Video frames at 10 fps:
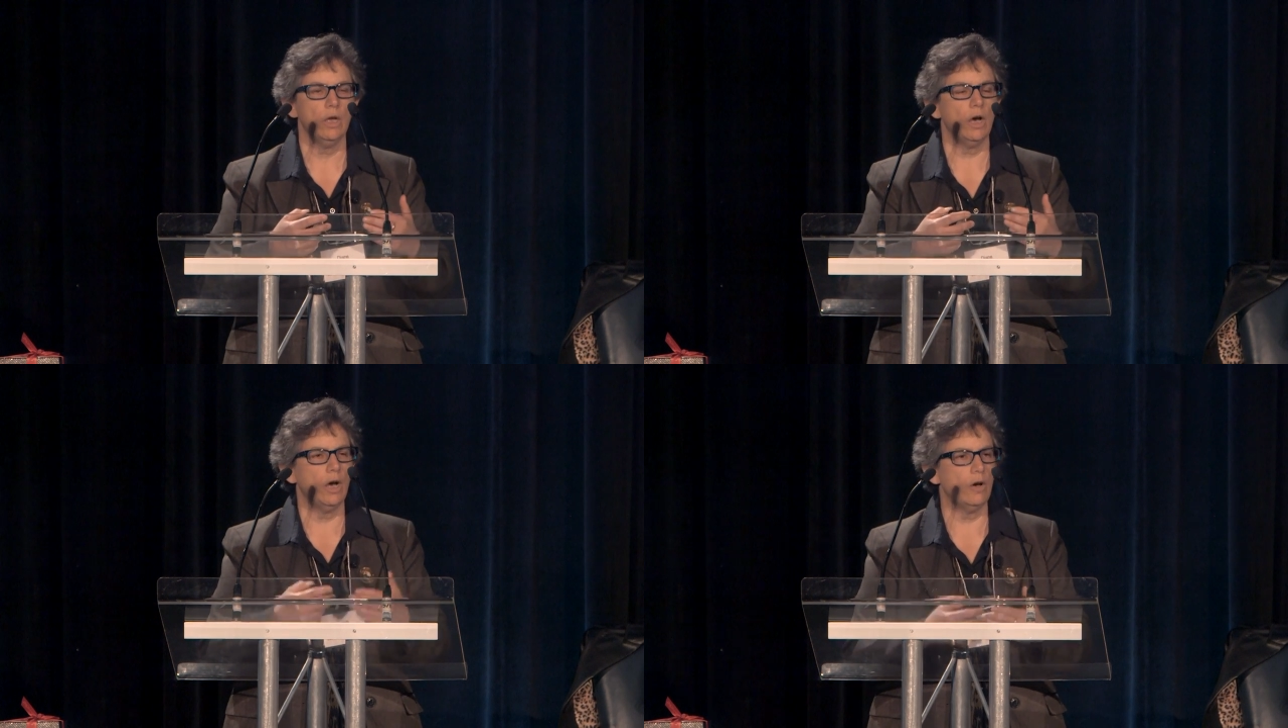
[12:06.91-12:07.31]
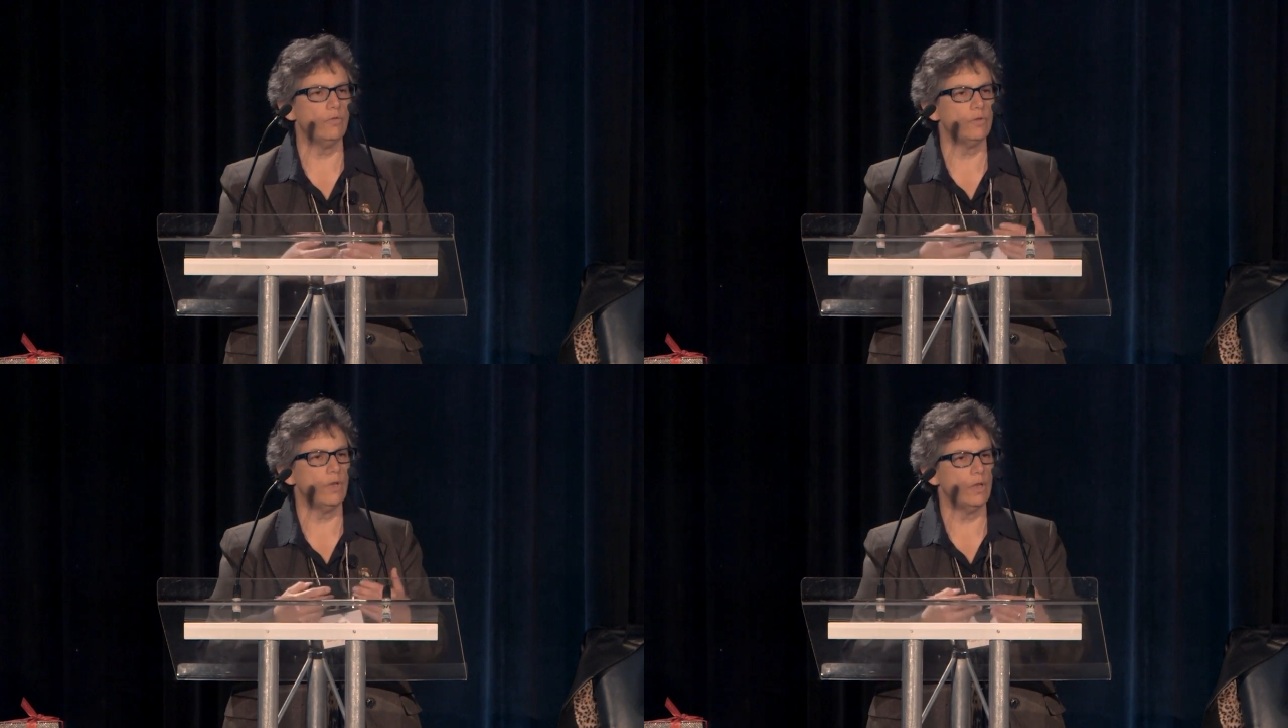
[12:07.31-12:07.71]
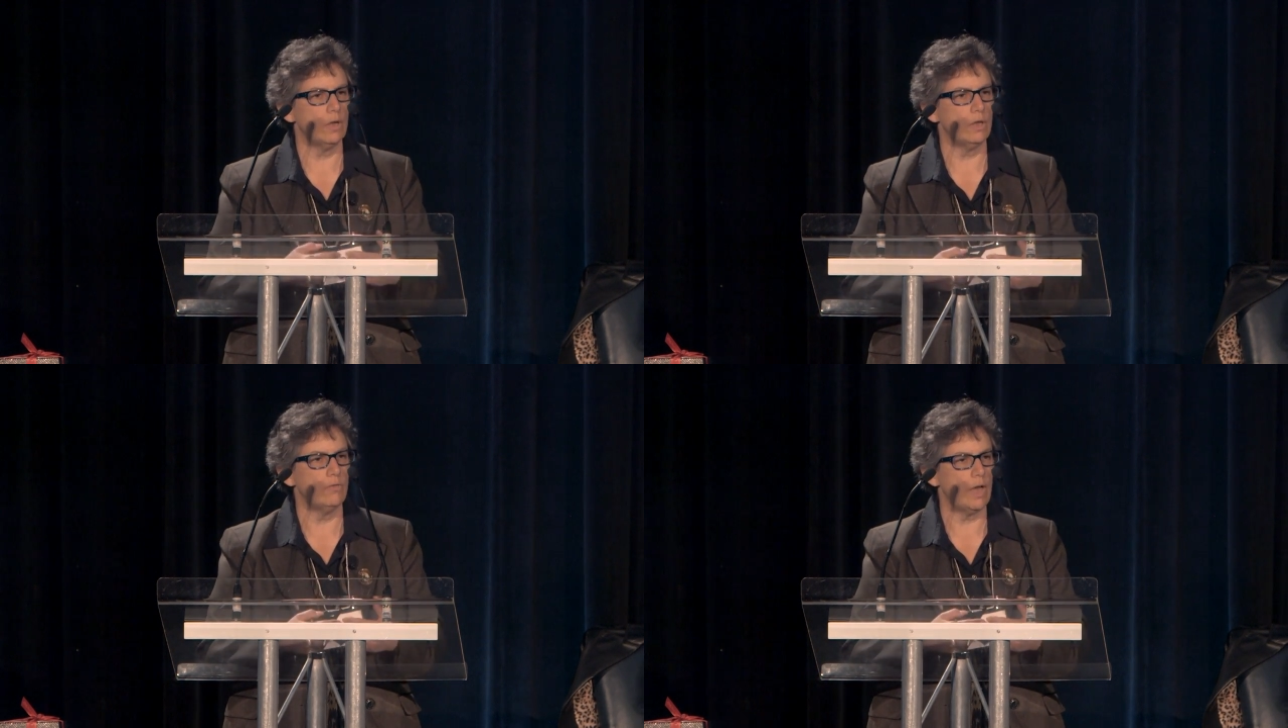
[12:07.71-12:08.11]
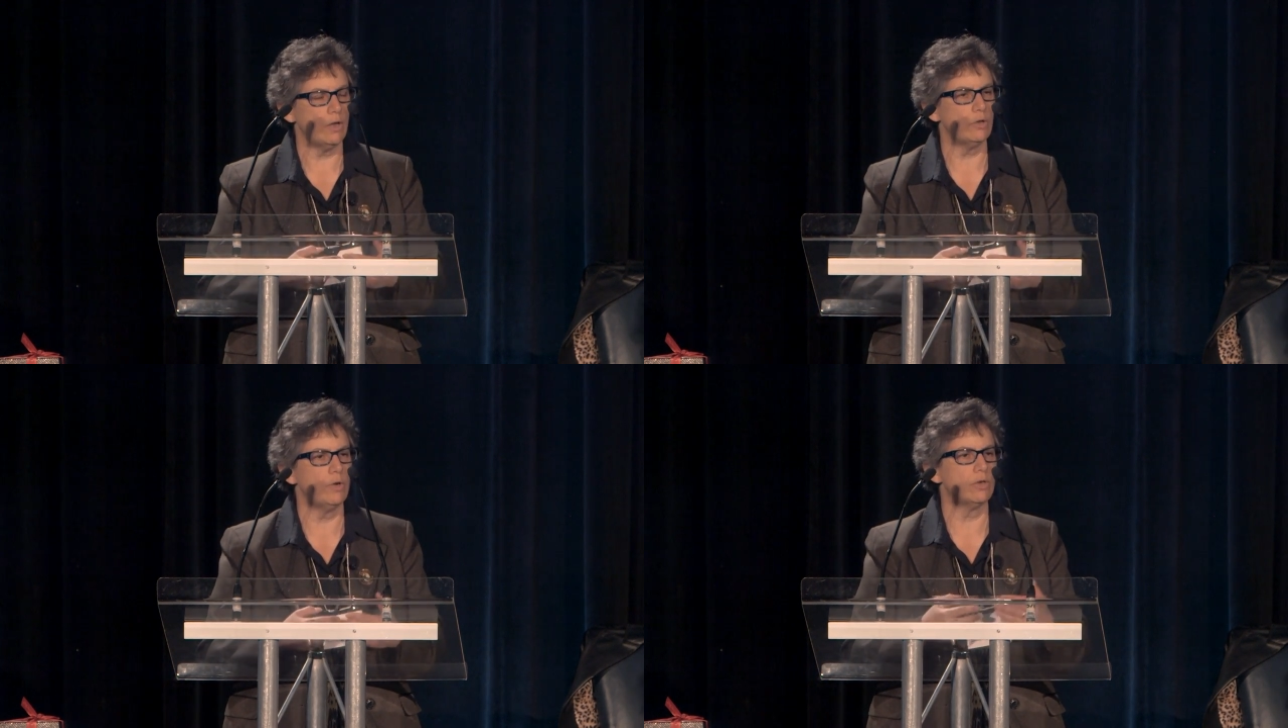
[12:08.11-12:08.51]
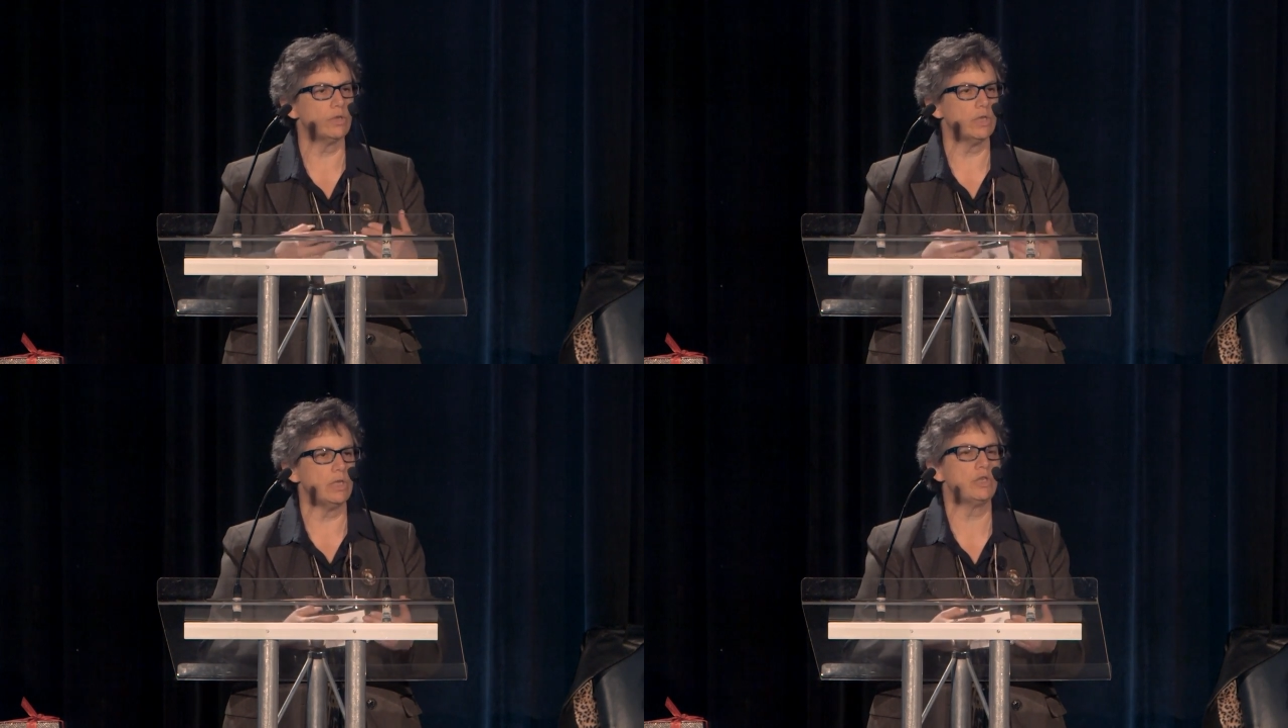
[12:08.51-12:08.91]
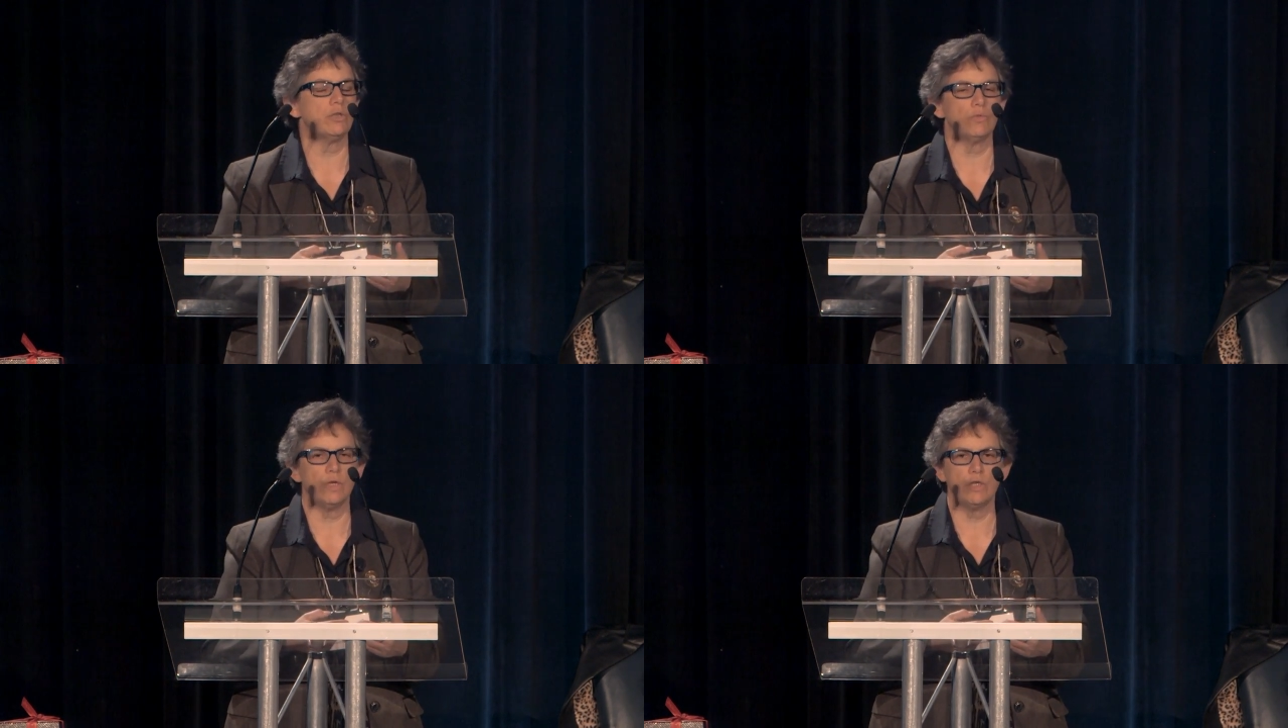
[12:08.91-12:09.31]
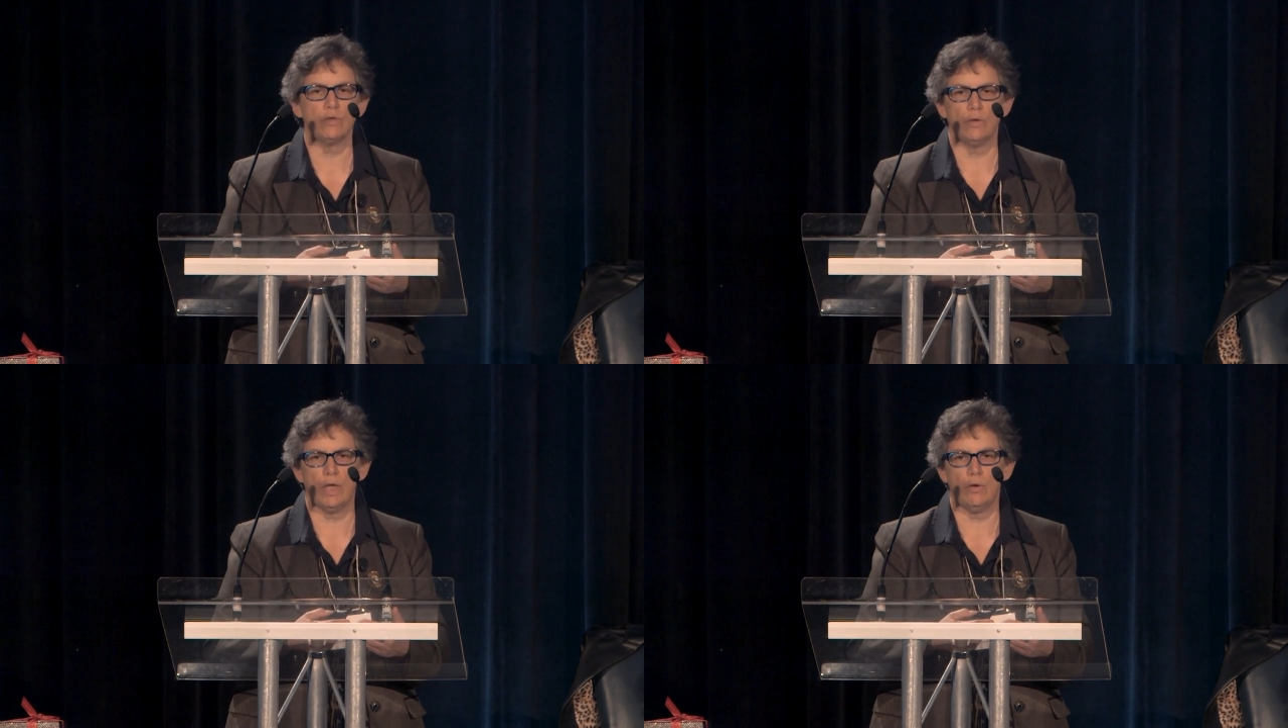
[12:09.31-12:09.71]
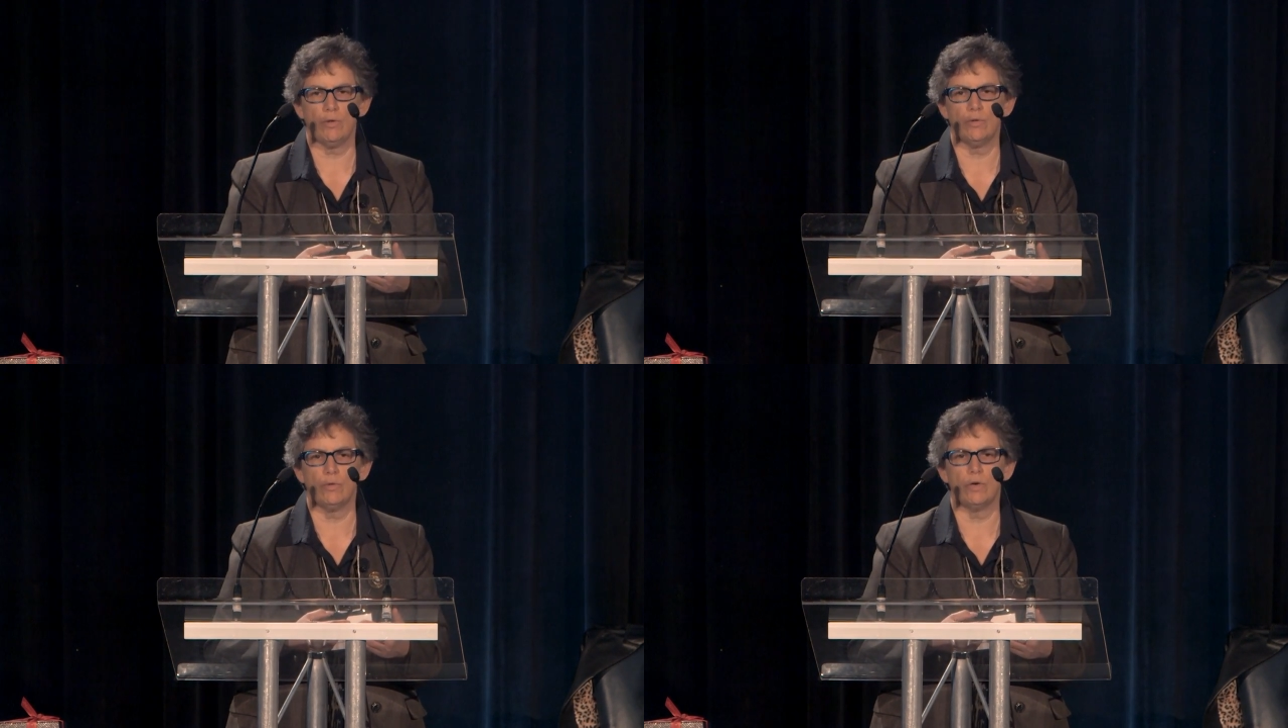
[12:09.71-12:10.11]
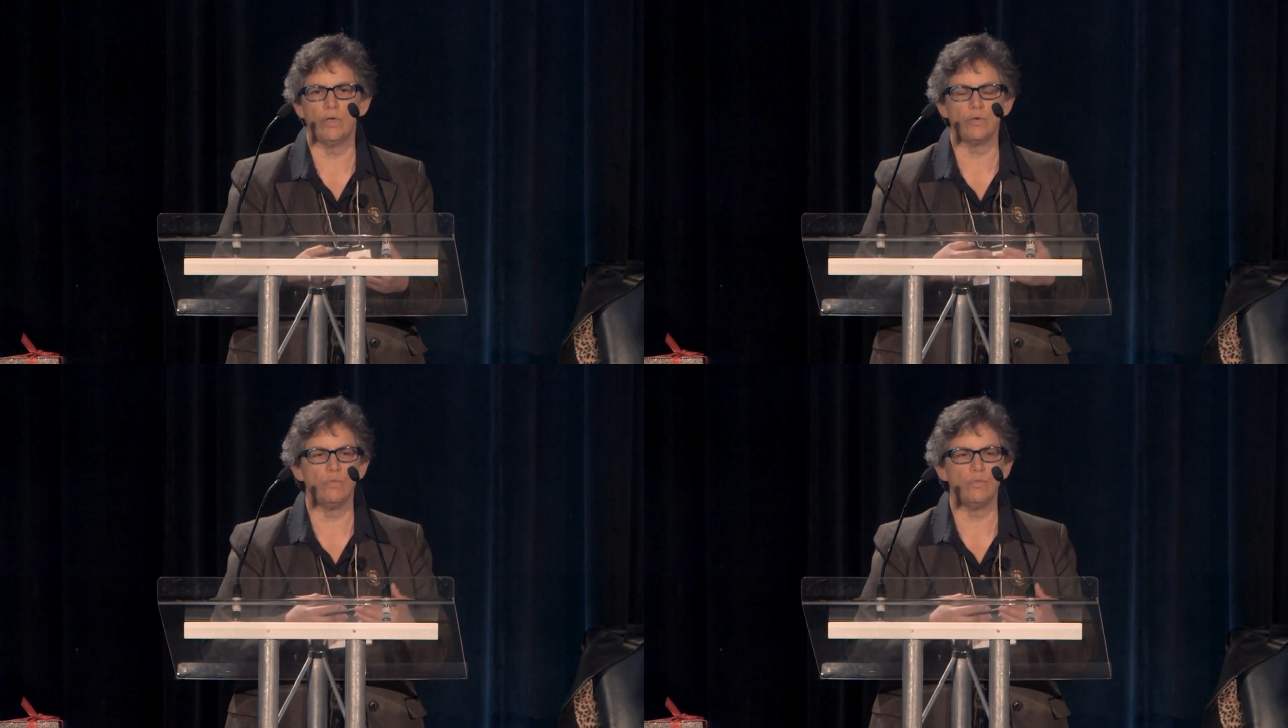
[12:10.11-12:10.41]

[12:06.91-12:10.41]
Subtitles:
of evaluators in each of the regional health authorities.